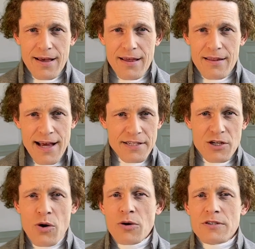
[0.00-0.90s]
That
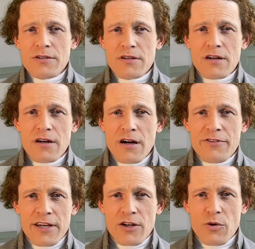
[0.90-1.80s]
court of
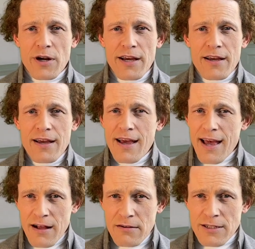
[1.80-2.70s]
inquiry,
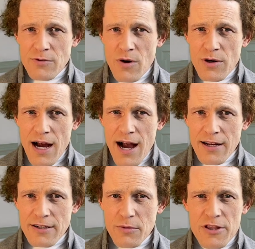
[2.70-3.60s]
held in Rhode
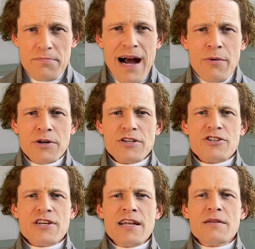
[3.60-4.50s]
Island with the power to
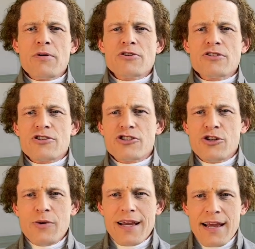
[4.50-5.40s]
send persons
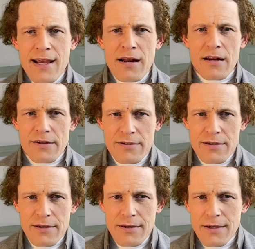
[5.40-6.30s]
to England
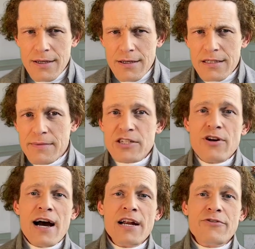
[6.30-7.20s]
to be
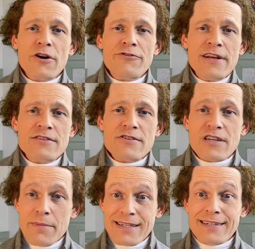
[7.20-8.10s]
tried for offences
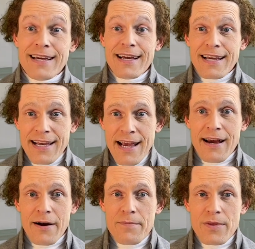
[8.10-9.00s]
committed
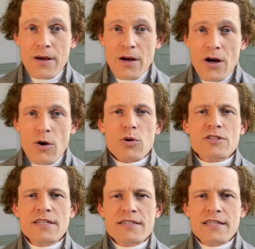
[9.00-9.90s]
here, was
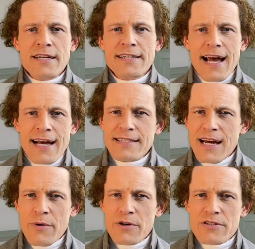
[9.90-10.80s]
considered at
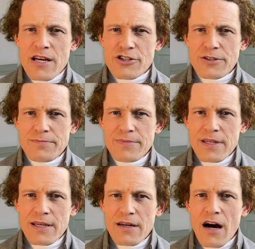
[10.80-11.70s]
our session
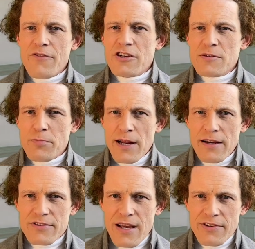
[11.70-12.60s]
of the spring of
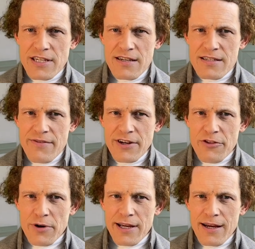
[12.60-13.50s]

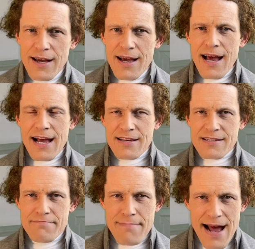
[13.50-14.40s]
1773 as
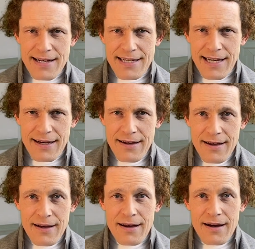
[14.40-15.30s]
demanding
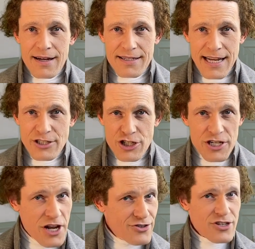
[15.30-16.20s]
attention,
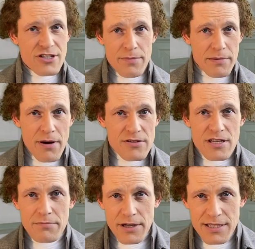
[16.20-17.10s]
not just up in
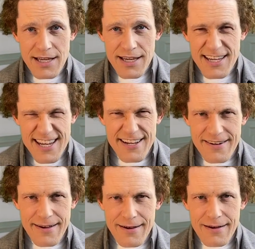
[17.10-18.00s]
Boston, but in
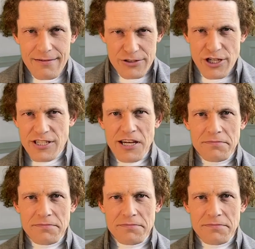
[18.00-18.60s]
Virginia